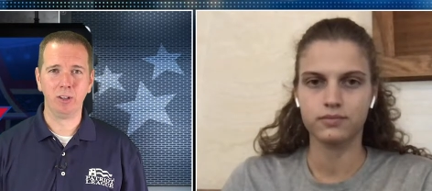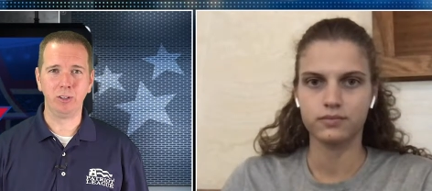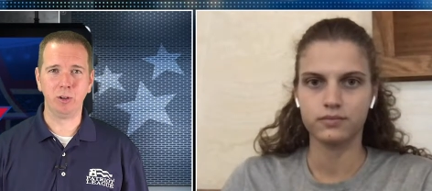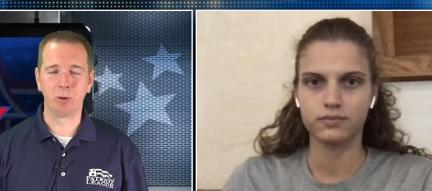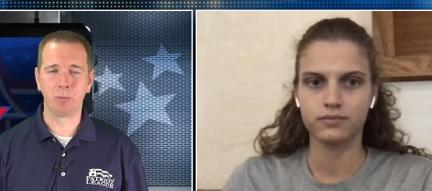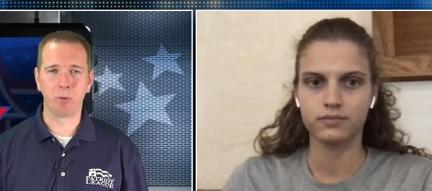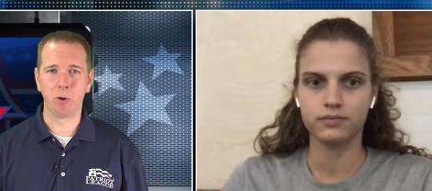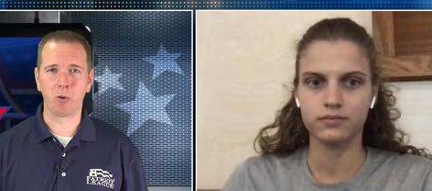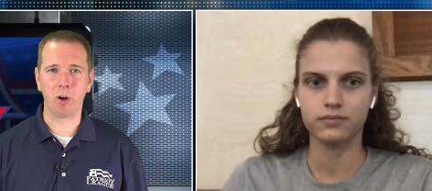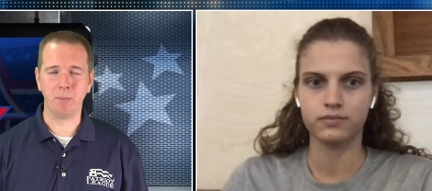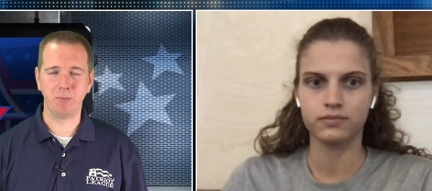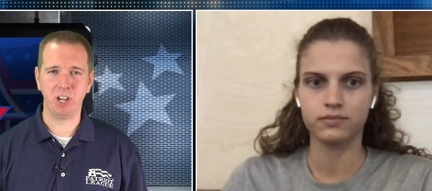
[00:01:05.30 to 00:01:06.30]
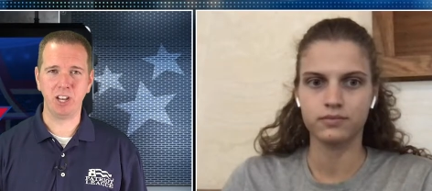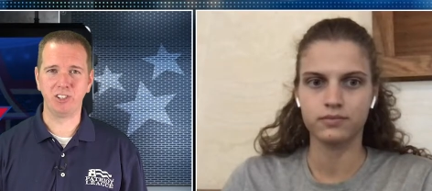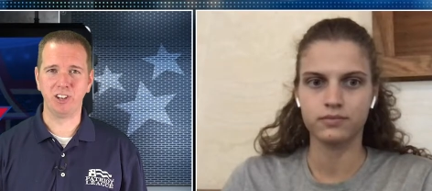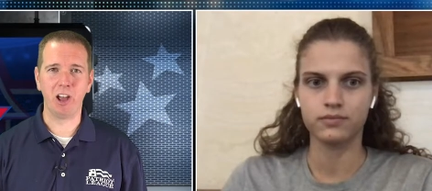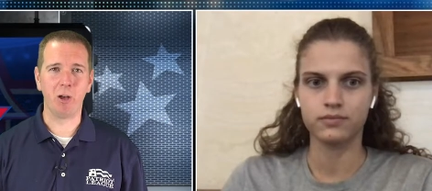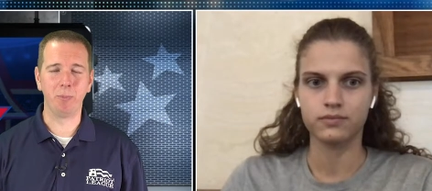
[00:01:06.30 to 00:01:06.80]
Speaker 1: your program
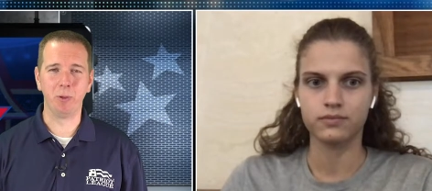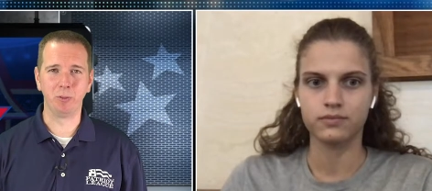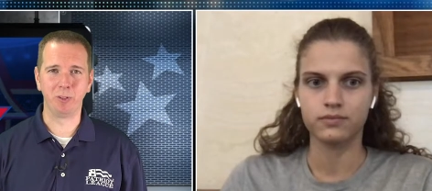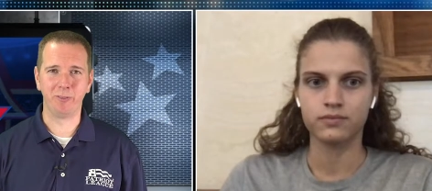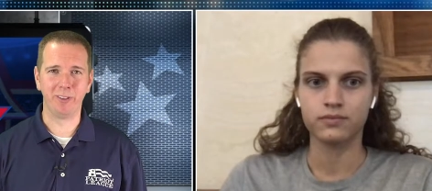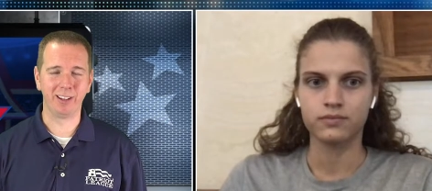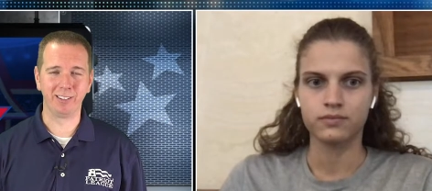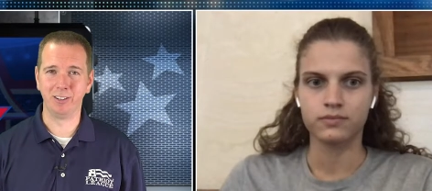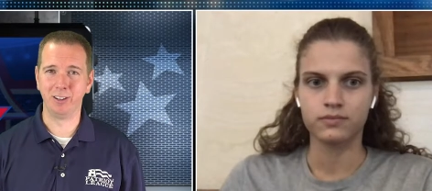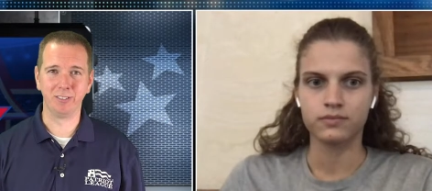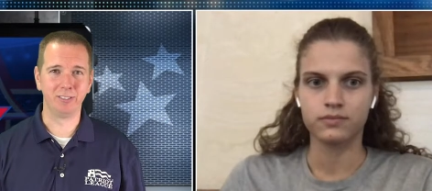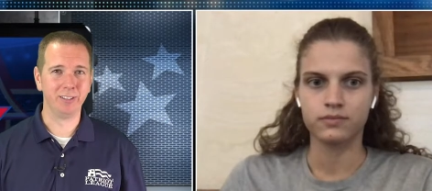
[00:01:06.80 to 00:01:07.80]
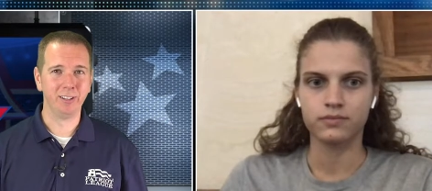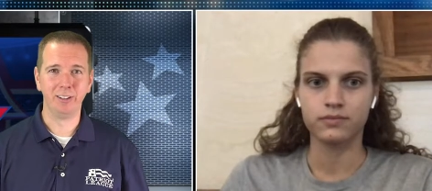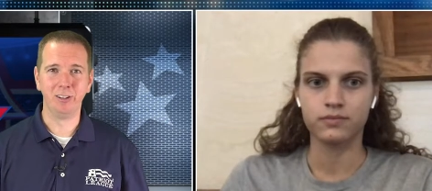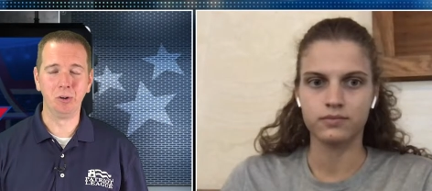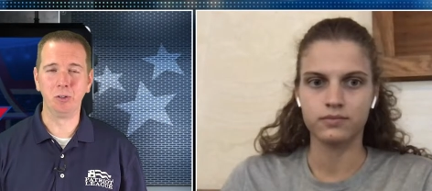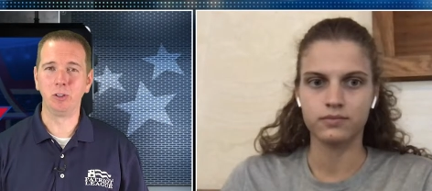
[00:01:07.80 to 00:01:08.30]
changed to help those affected, as
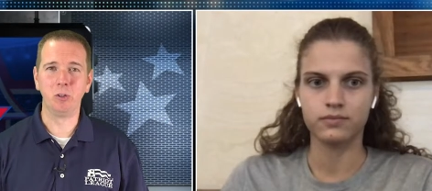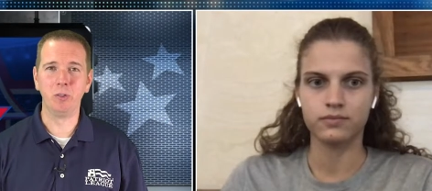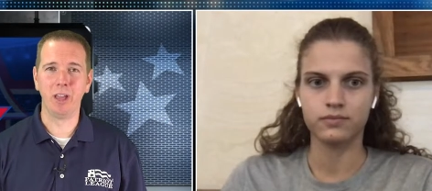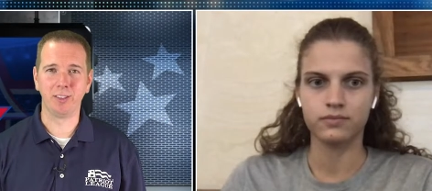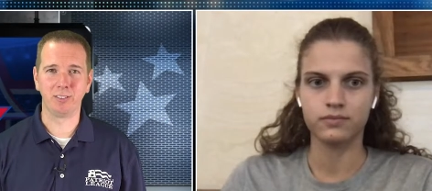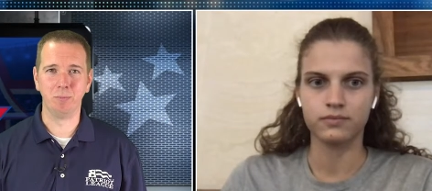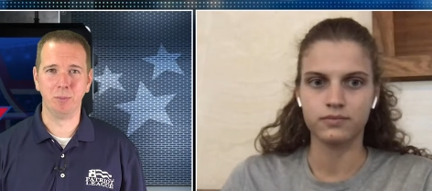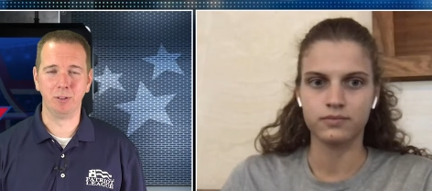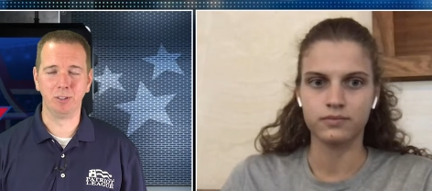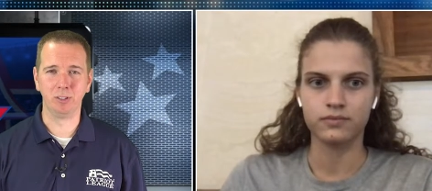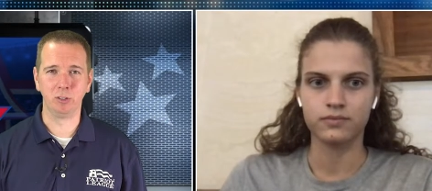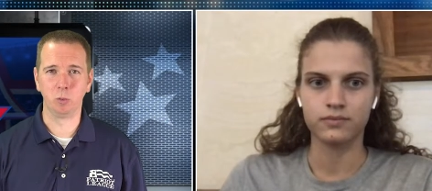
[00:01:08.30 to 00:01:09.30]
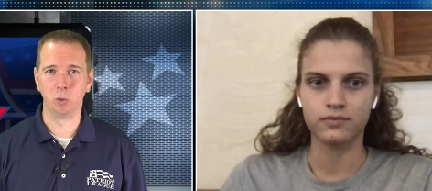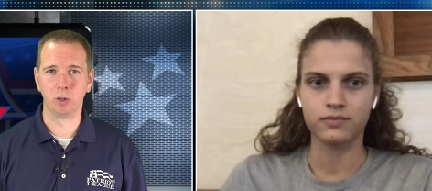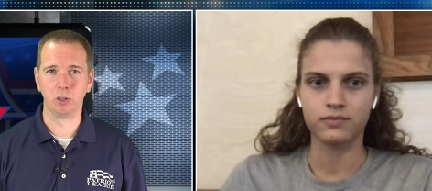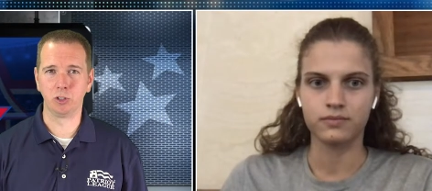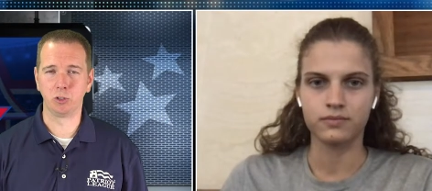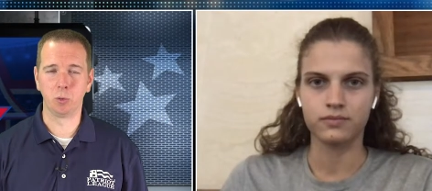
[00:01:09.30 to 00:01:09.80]
nearly 2,000 buildings
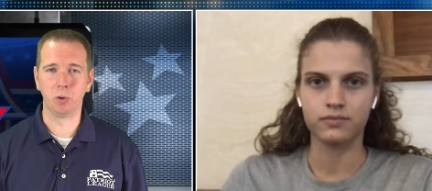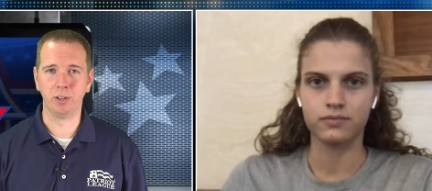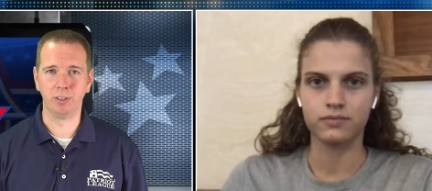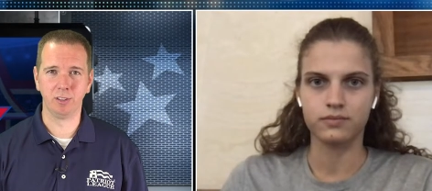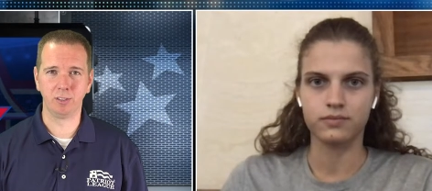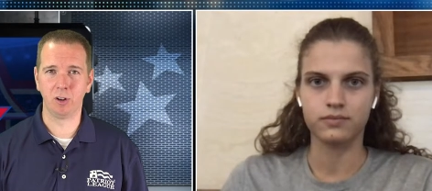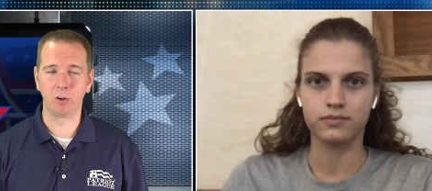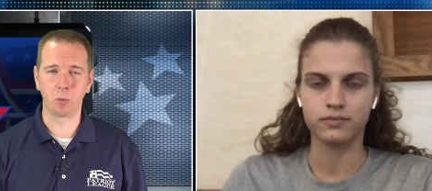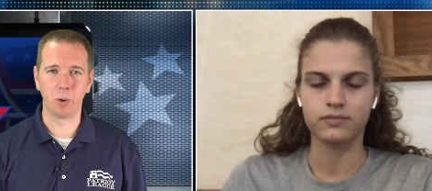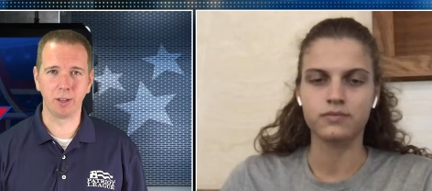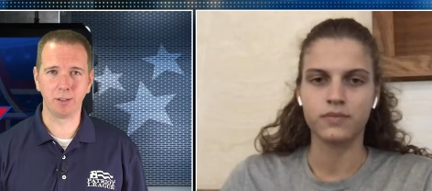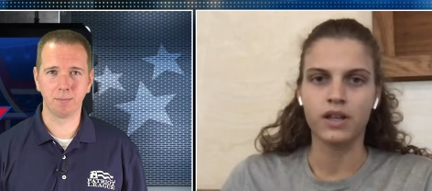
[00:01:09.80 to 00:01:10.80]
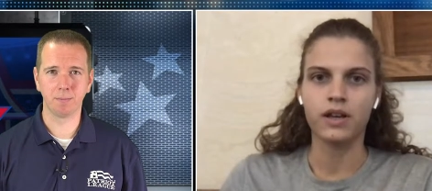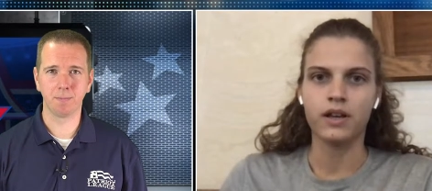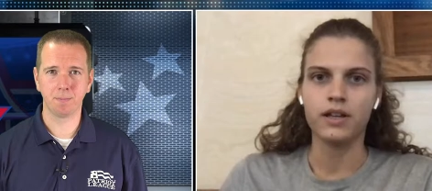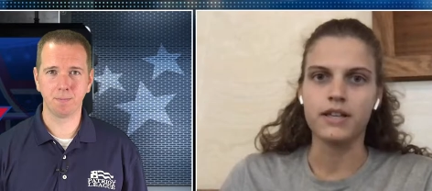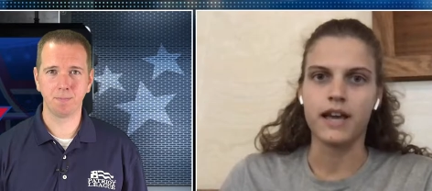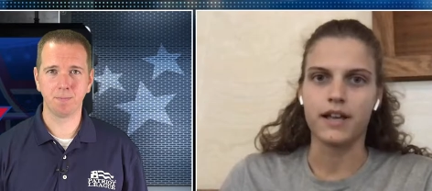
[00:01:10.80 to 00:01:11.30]
were destroyed in this earthquake?
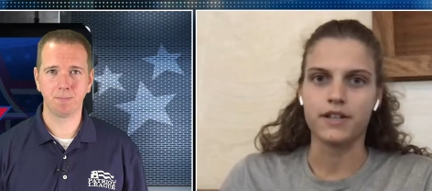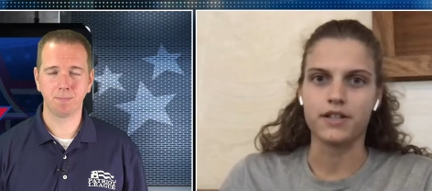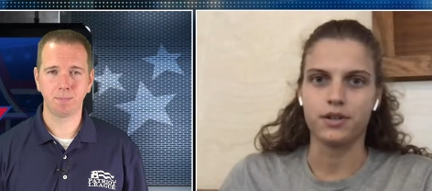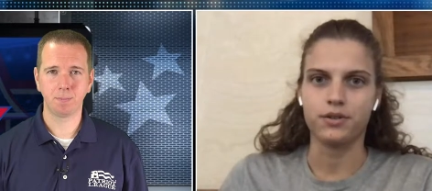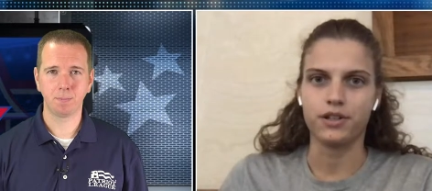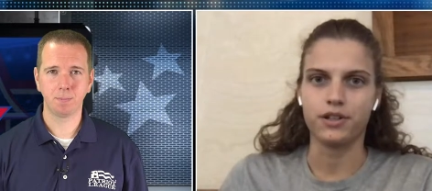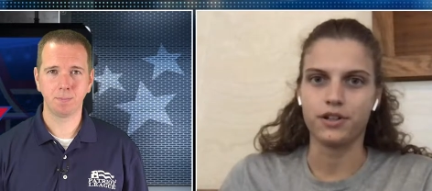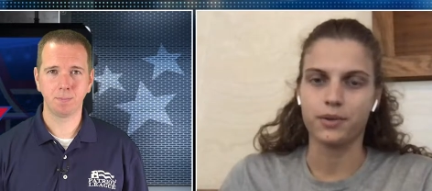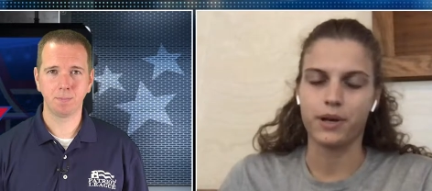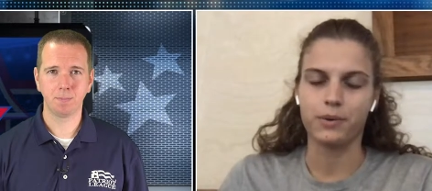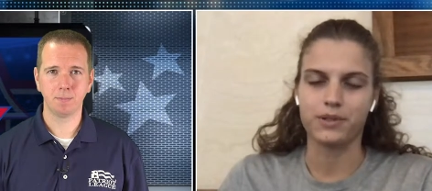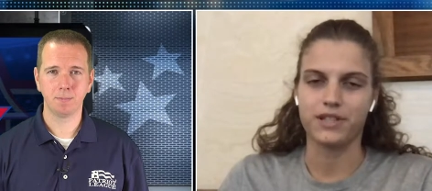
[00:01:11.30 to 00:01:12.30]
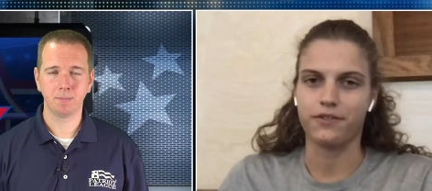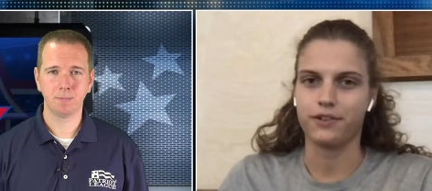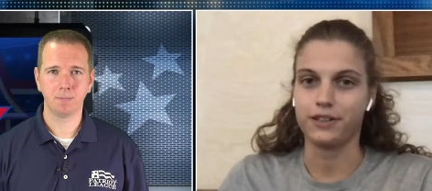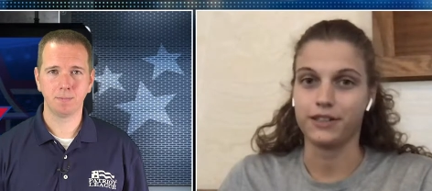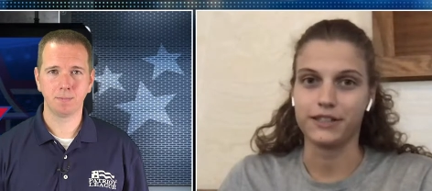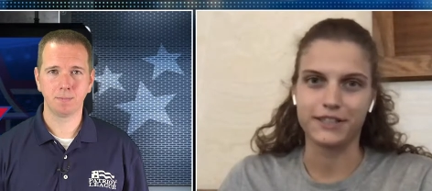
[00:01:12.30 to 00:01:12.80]
Speaker 2: Yeah, so the earthquake was
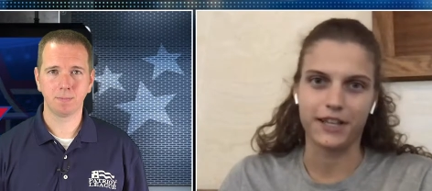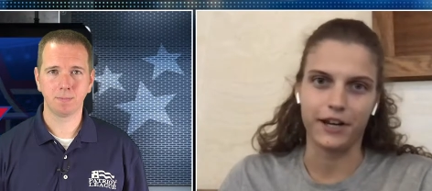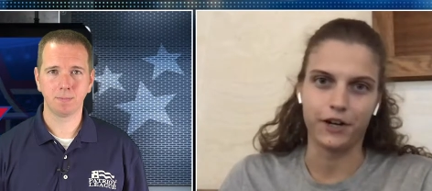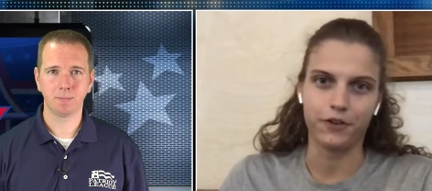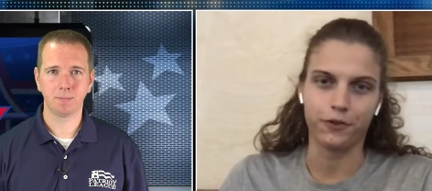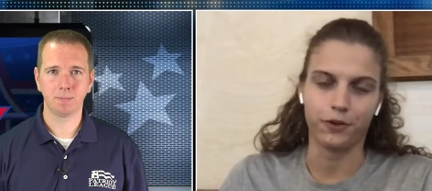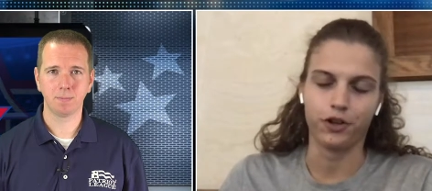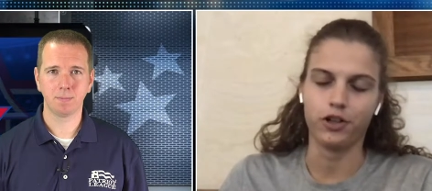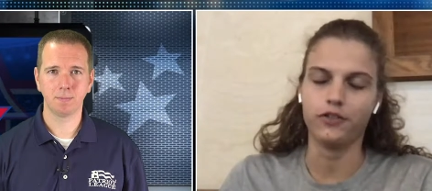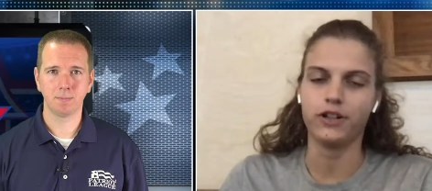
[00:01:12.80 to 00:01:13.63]
definitely a scare for all of